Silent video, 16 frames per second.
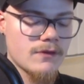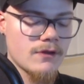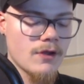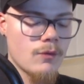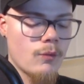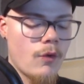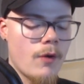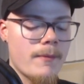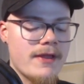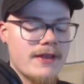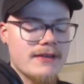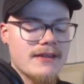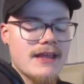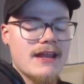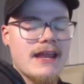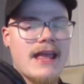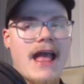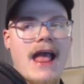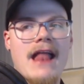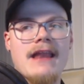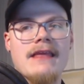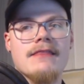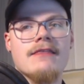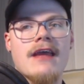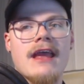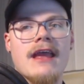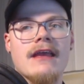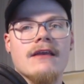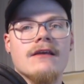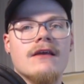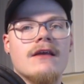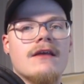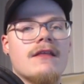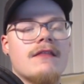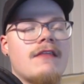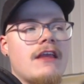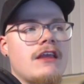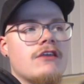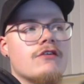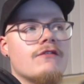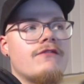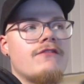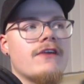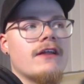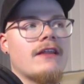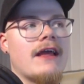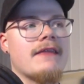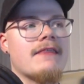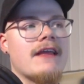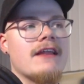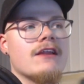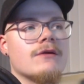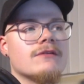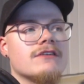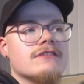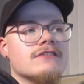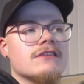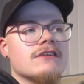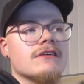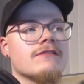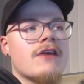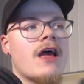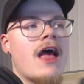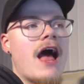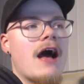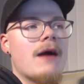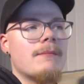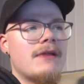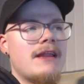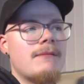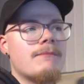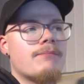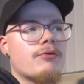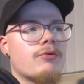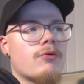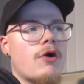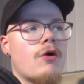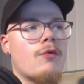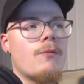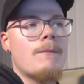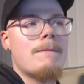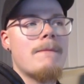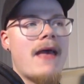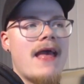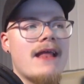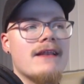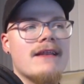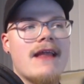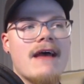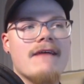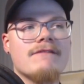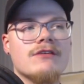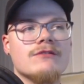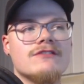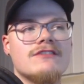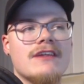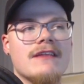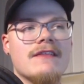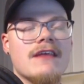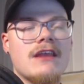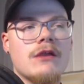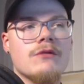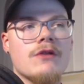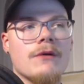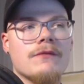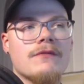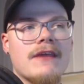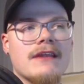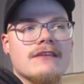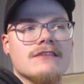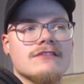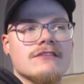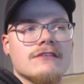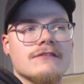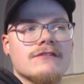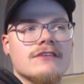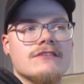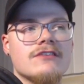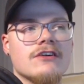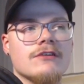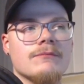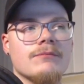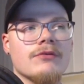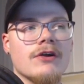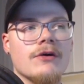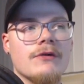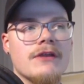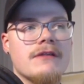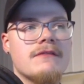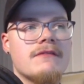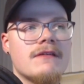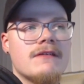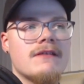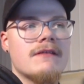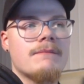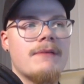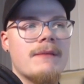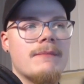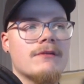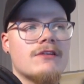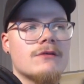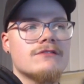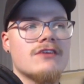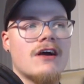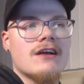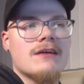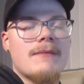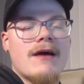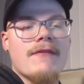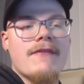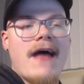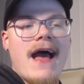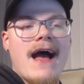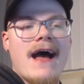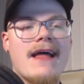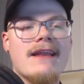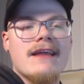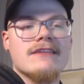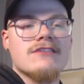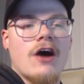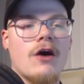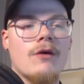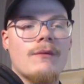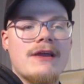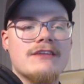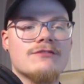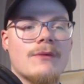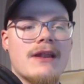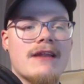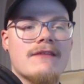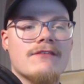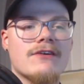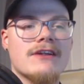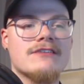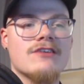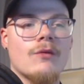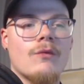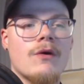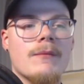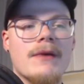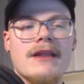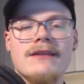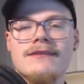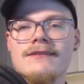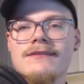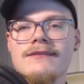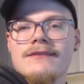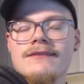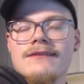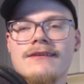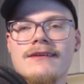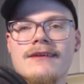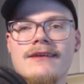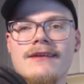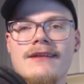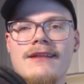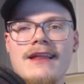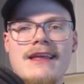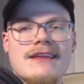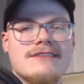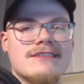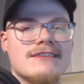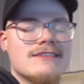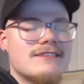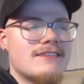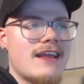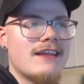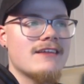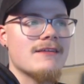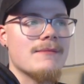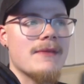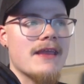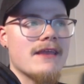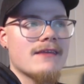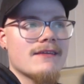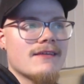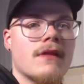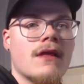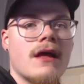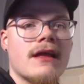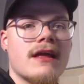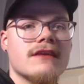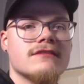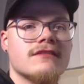woman getting anything that you feel like they don't deserve. How many pro men have you seen that you don't think deserve to turn pro? People don't talk about that. It's always whenever it's a woman. Like it's insane to me. I guess